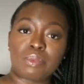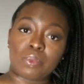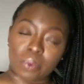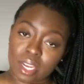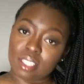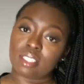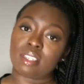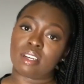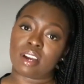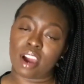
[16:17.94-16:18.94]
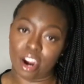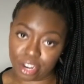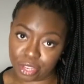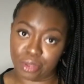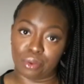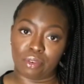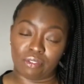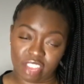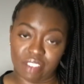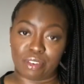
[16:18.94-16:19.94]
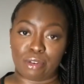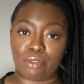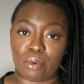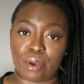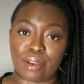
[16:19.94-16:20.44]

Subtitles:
what are you favored for?